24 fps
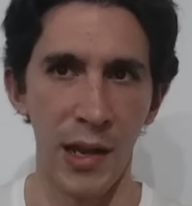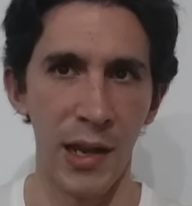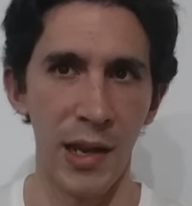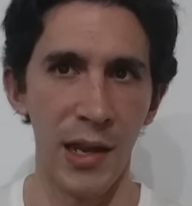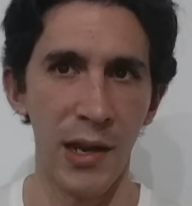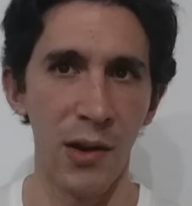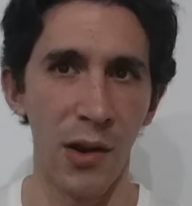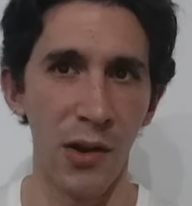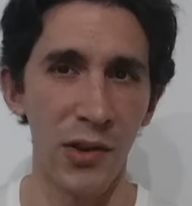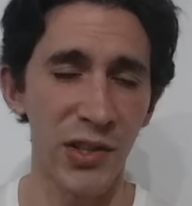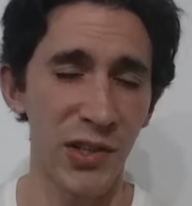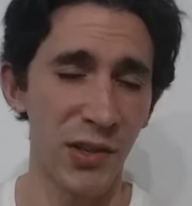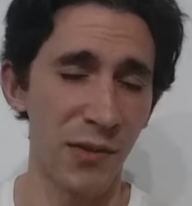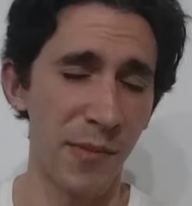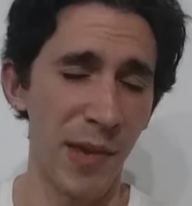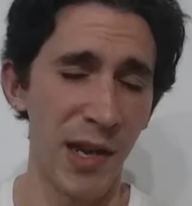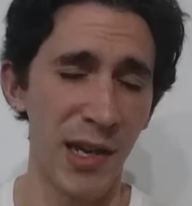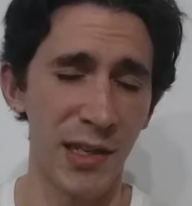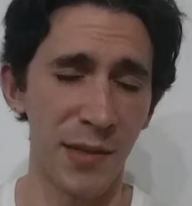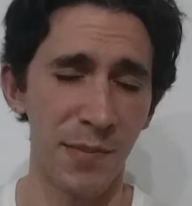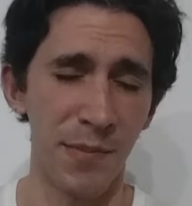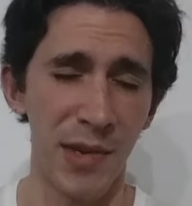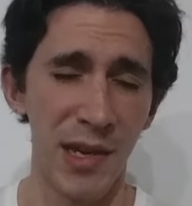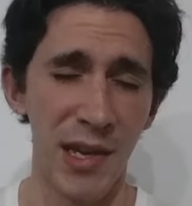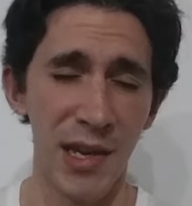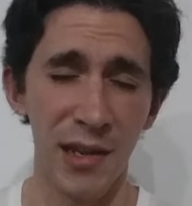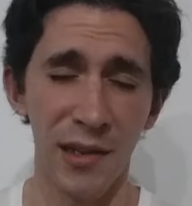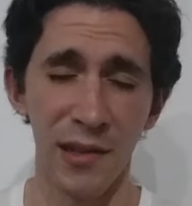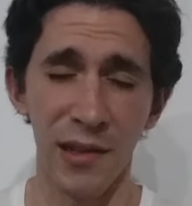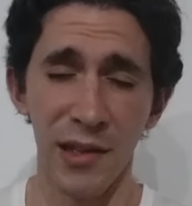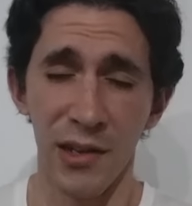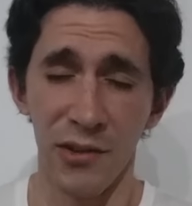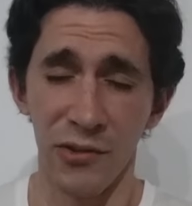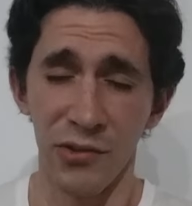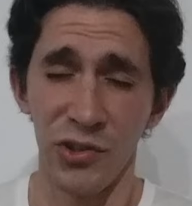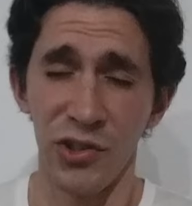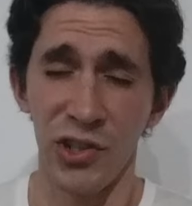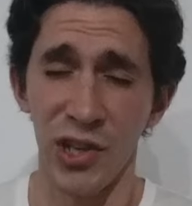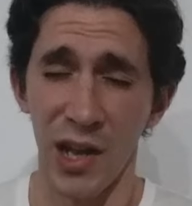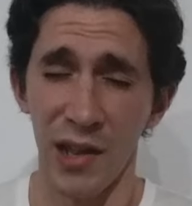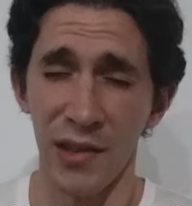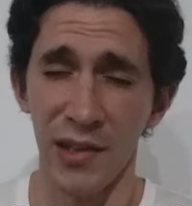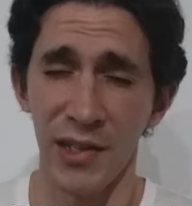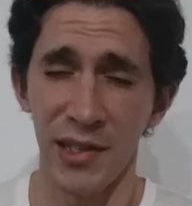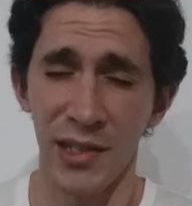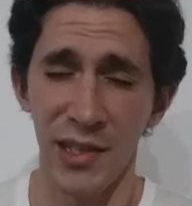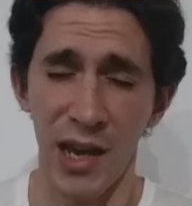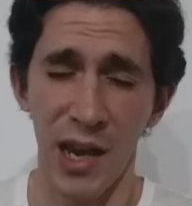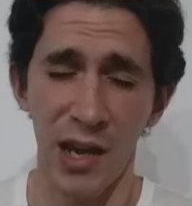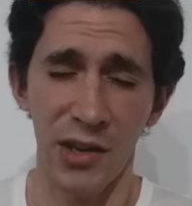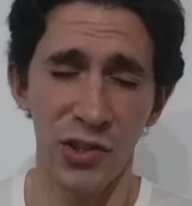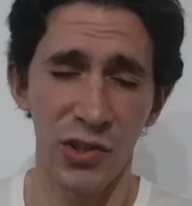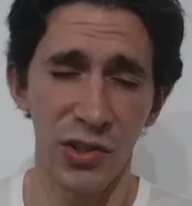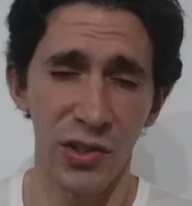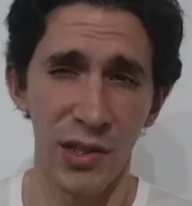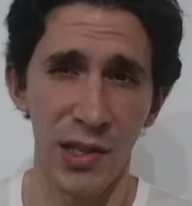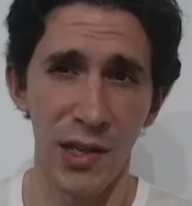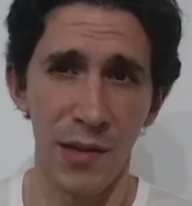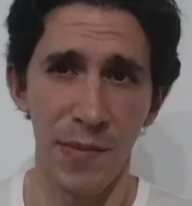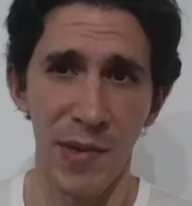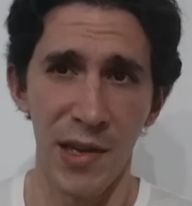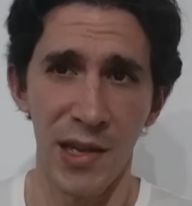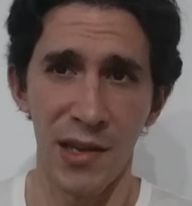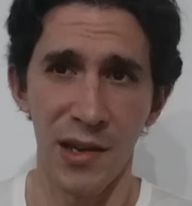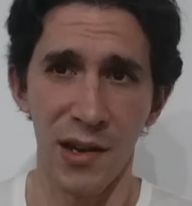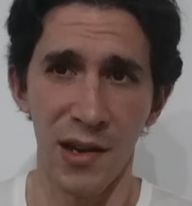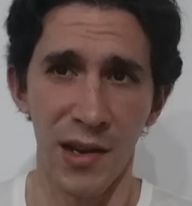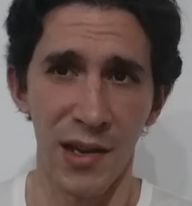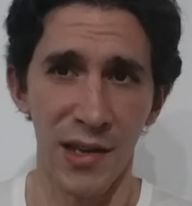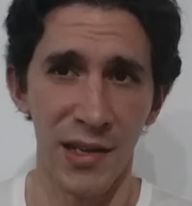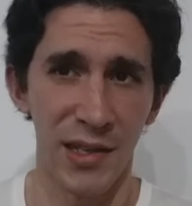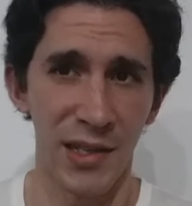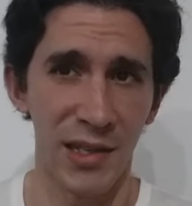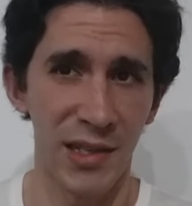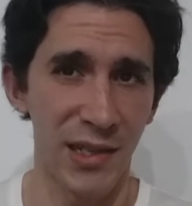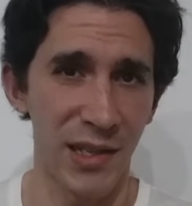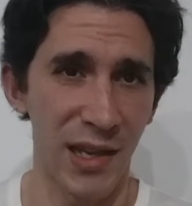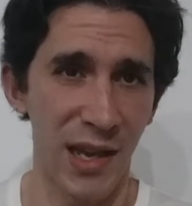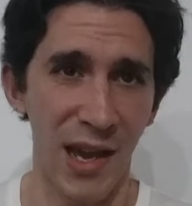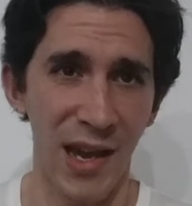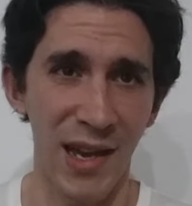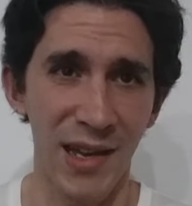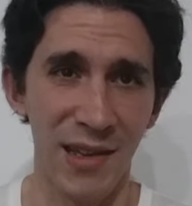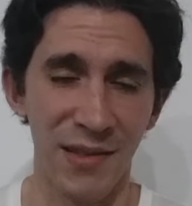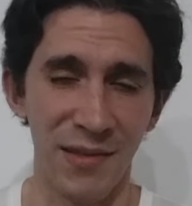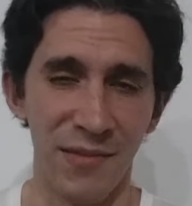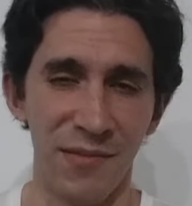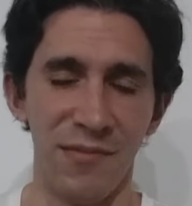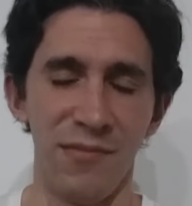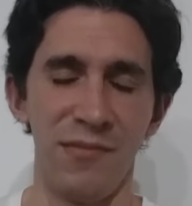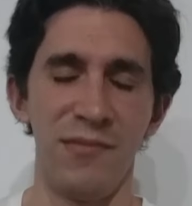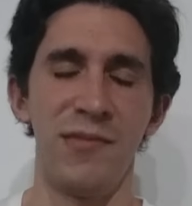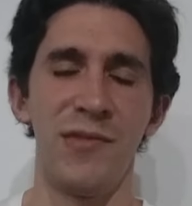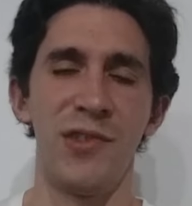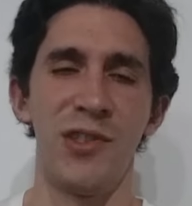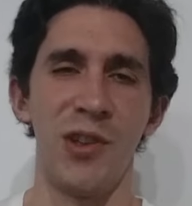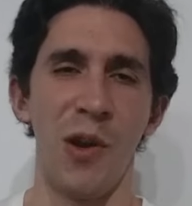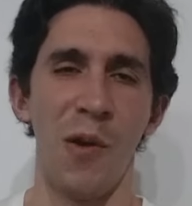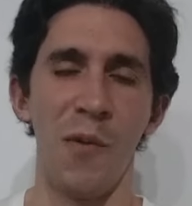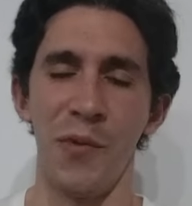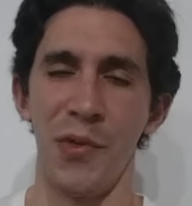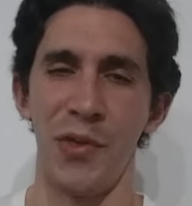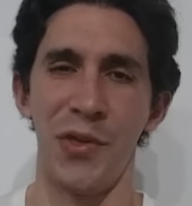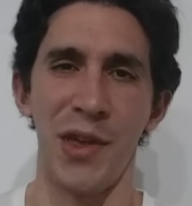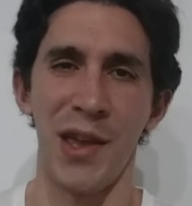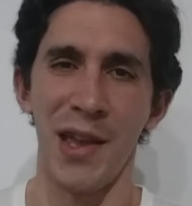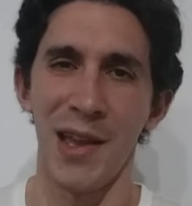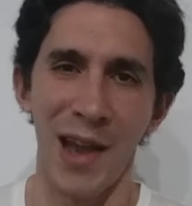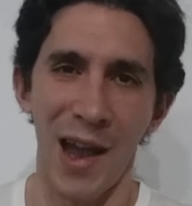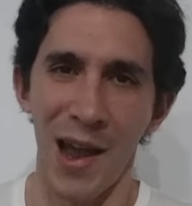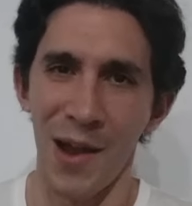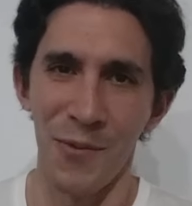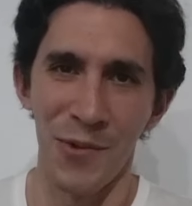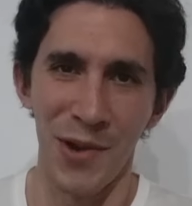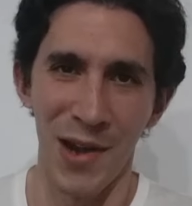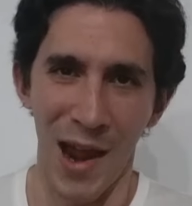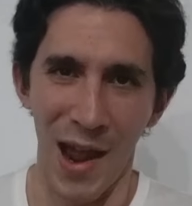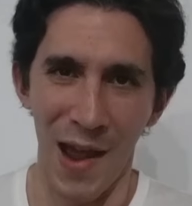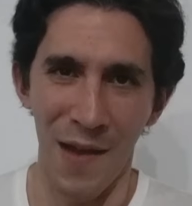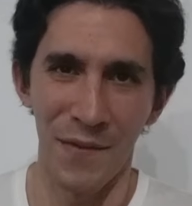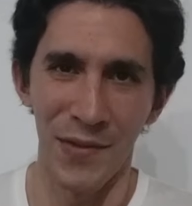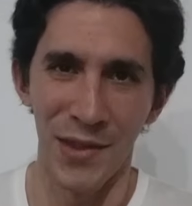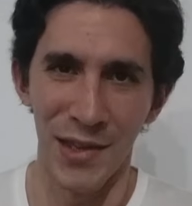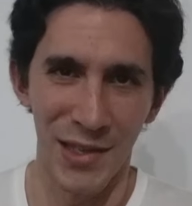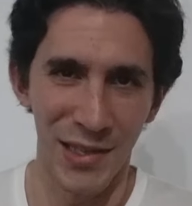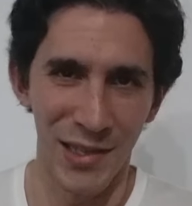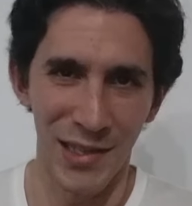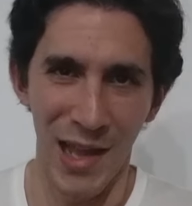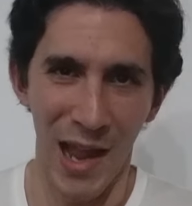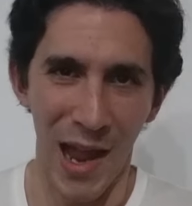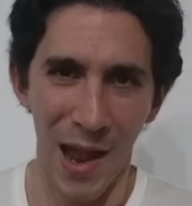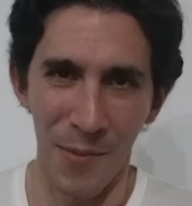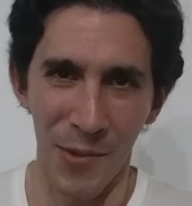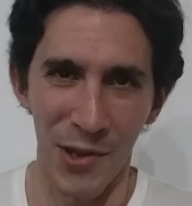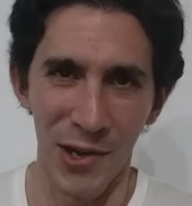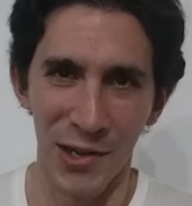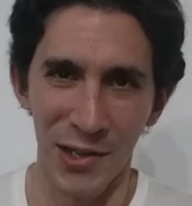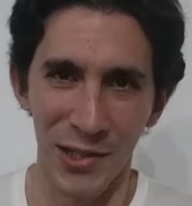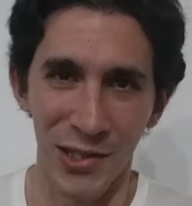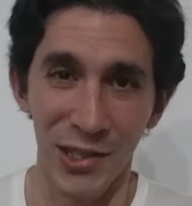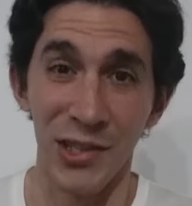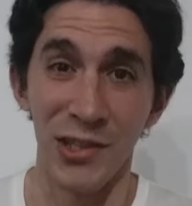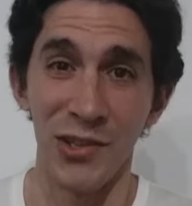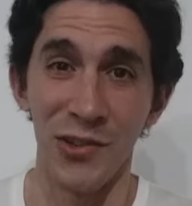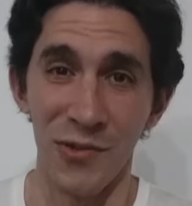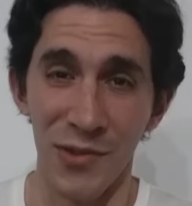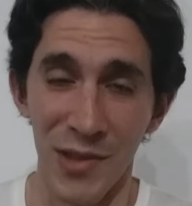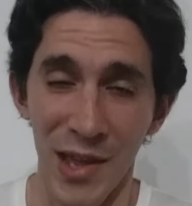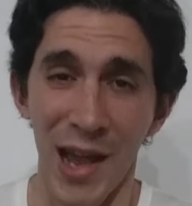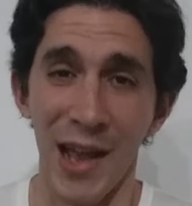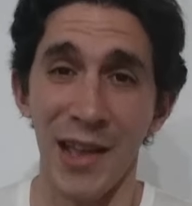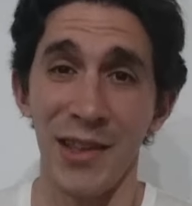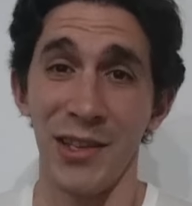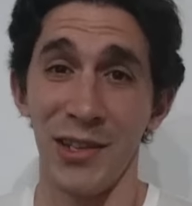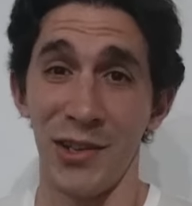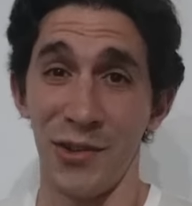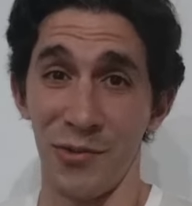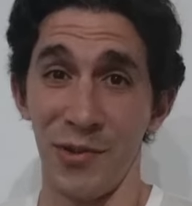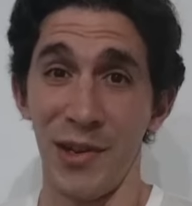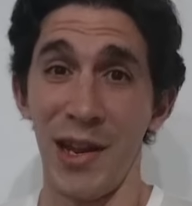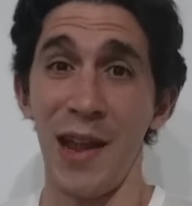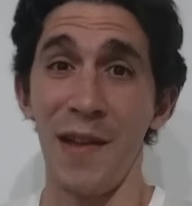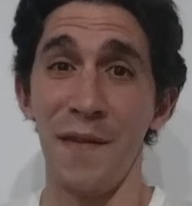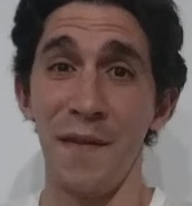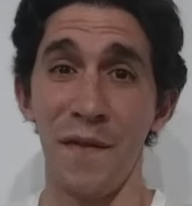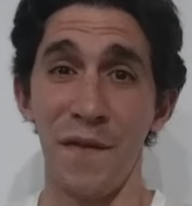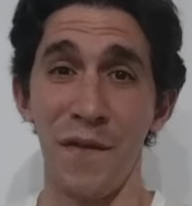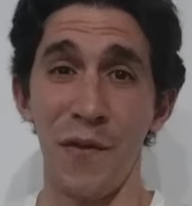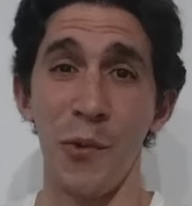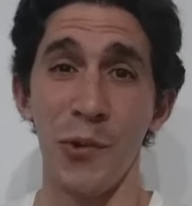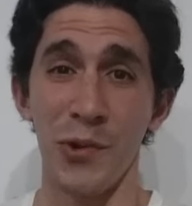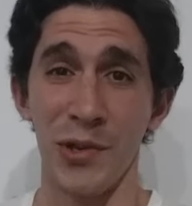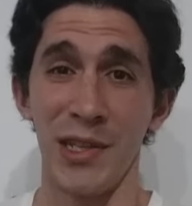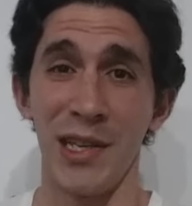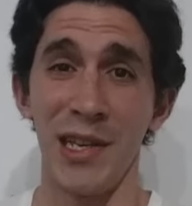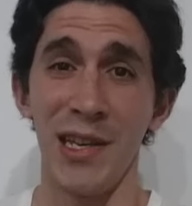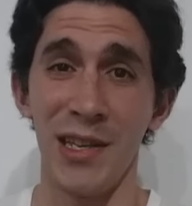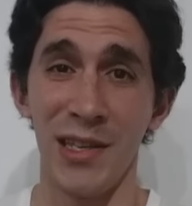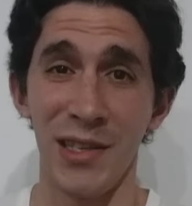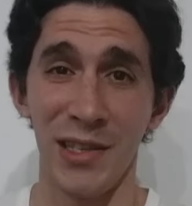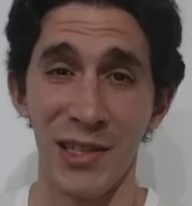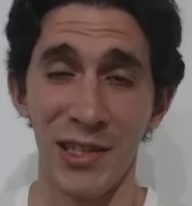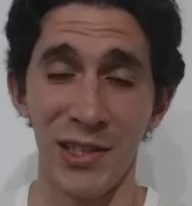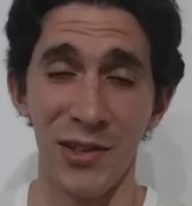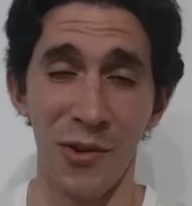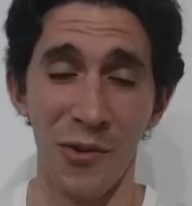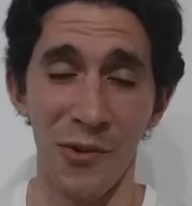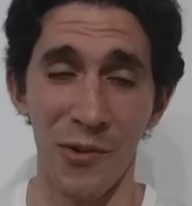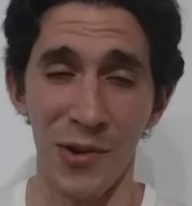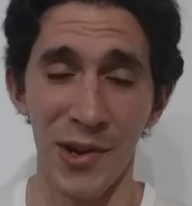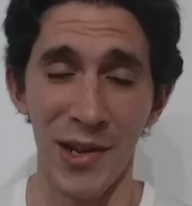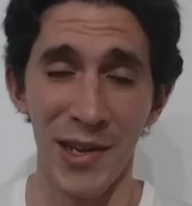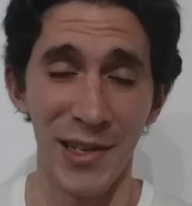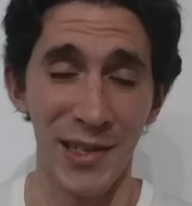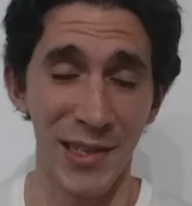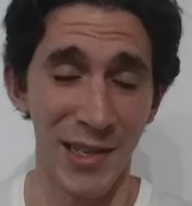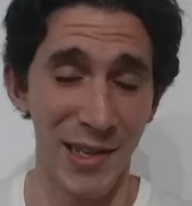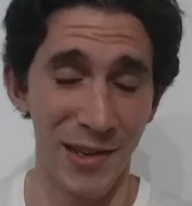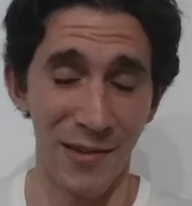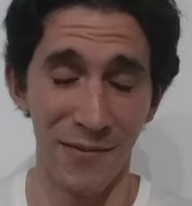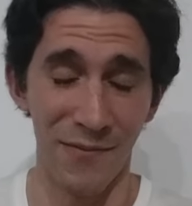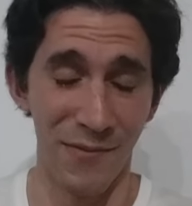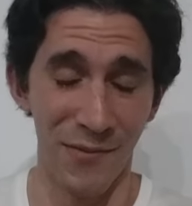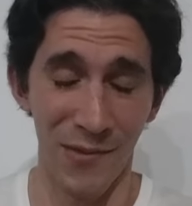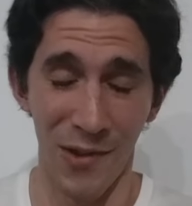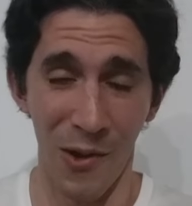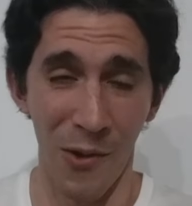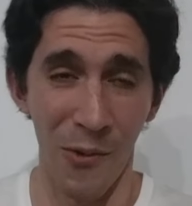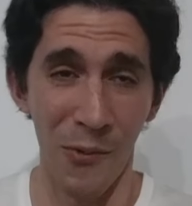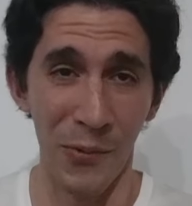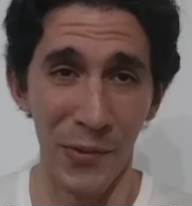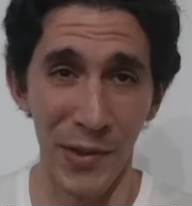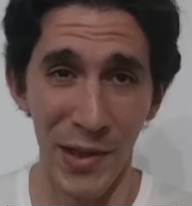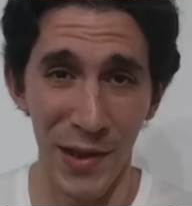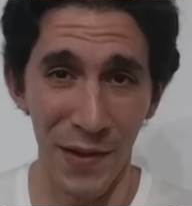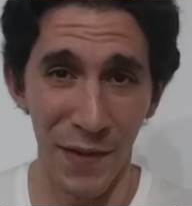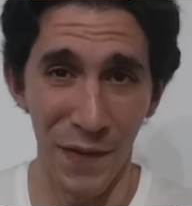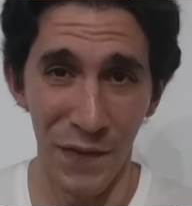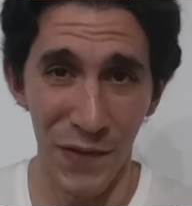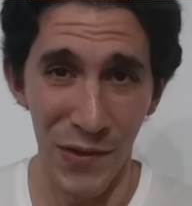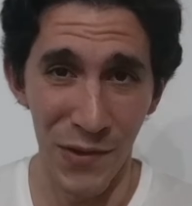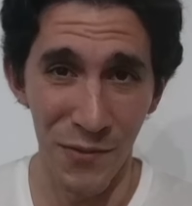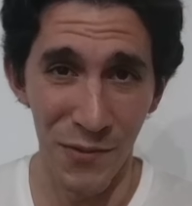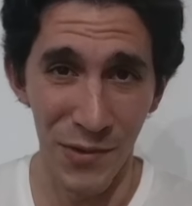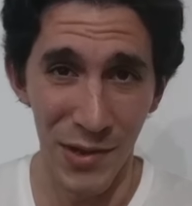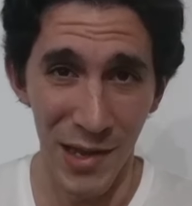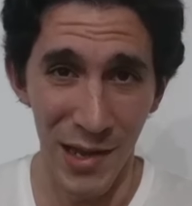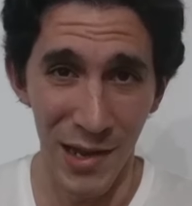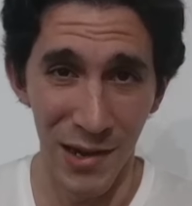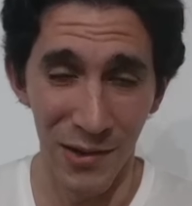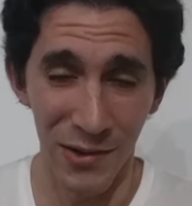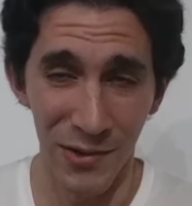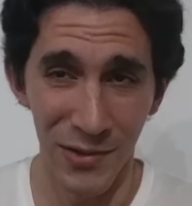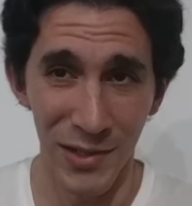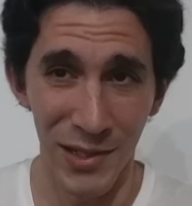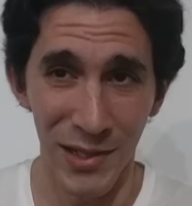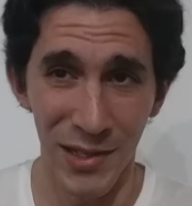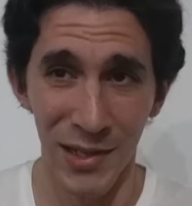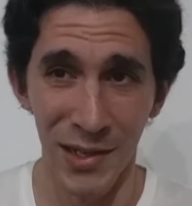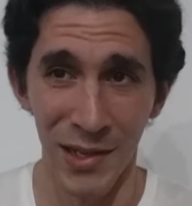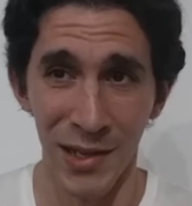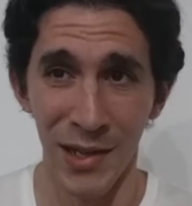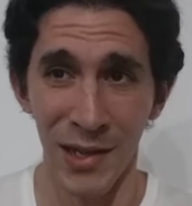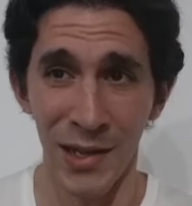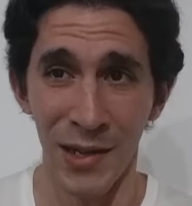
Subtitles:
It also makes me a little jealous, actually, because I don't think I would have the stamina to do that, to create 14 stories in only a few years,